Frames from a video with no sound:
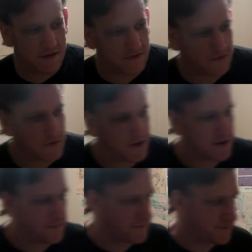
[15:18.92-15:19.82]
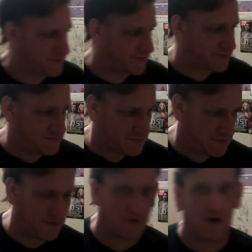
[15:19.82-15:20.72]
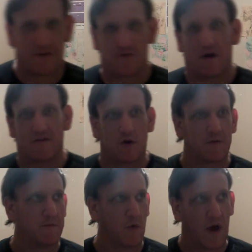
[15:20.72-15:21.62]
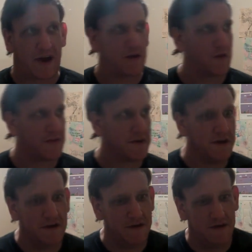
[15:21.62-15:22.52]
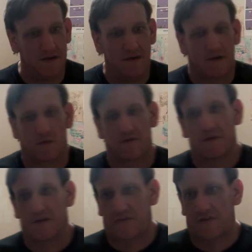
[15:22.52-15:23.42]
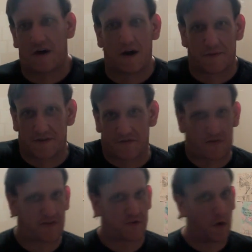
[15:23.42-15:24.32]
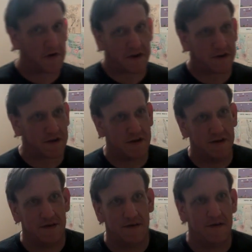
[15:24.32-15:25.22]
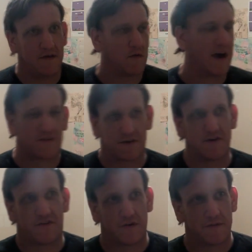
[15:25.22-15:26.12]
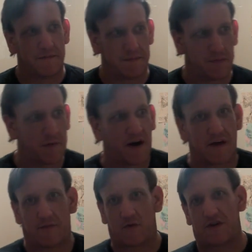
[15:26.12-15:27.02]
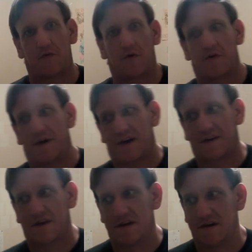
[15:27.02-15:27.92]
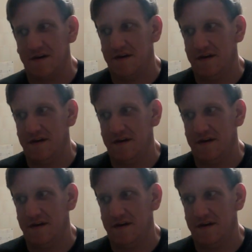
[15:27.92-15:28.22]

So yeah. So I did drive home, and miraculously, when the rain stopped, it didn't start again. Well, actually it did, but by that point I was already back in Neenah.